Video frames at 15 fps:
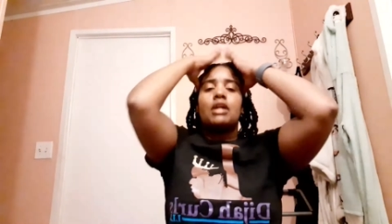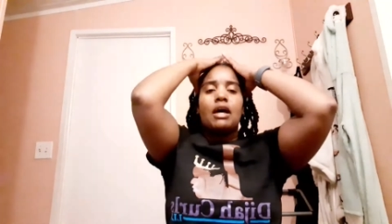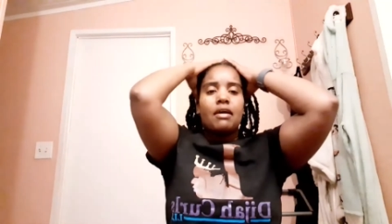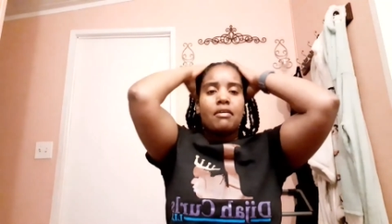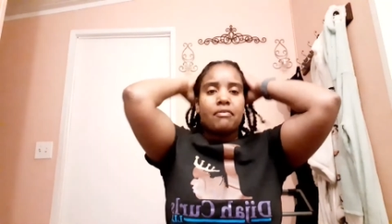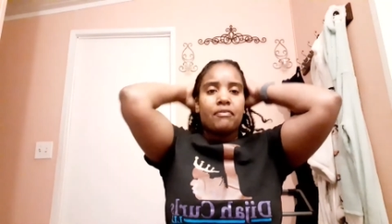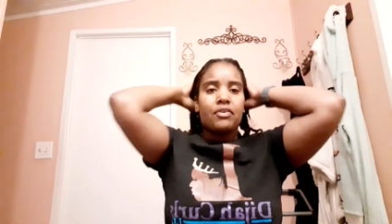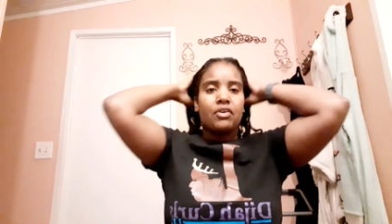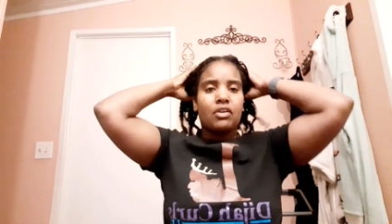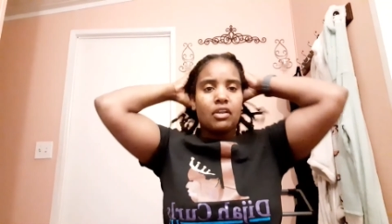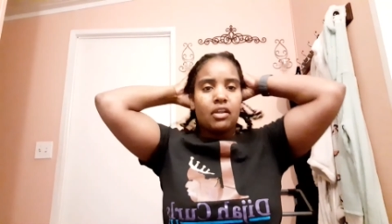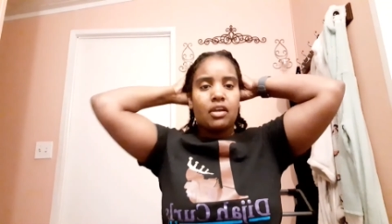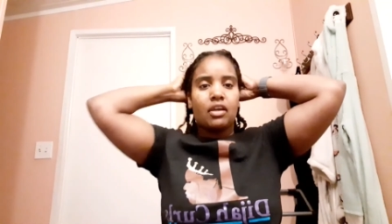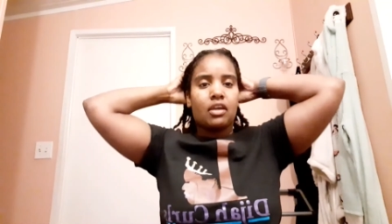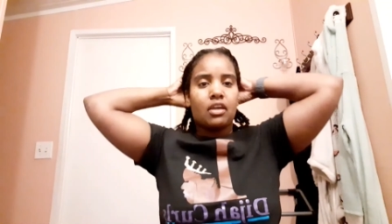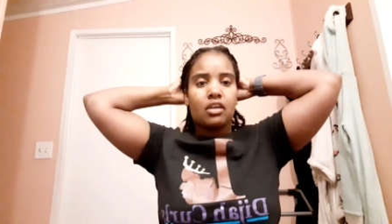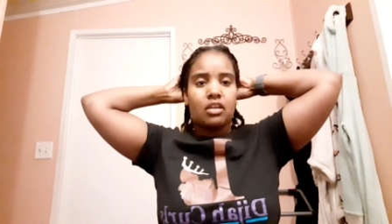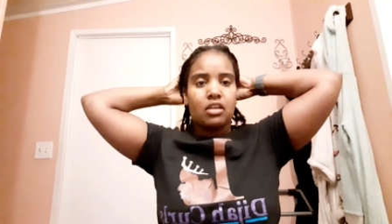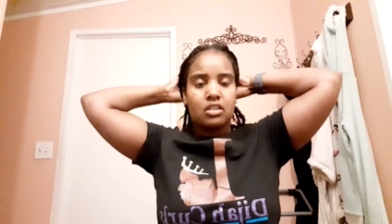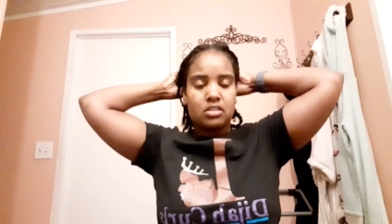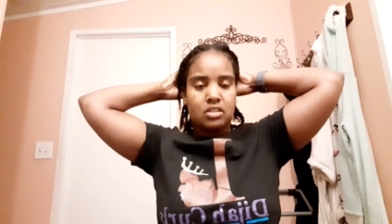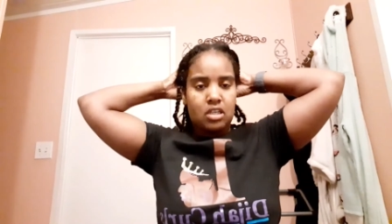I feel like
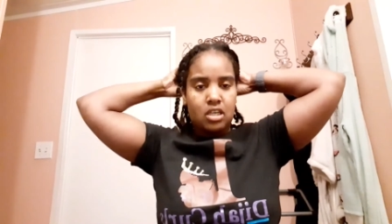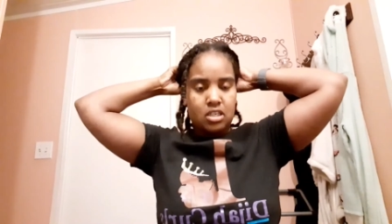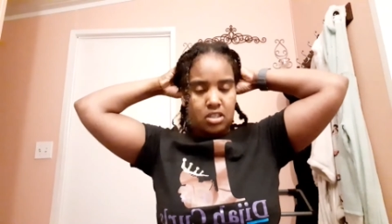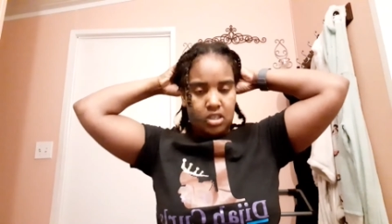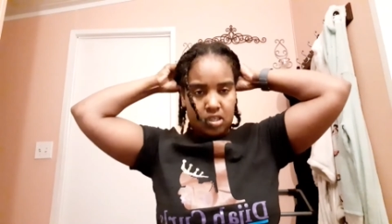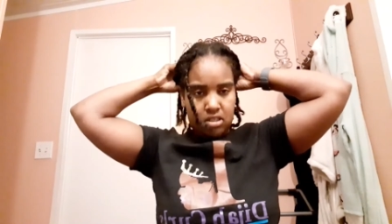is each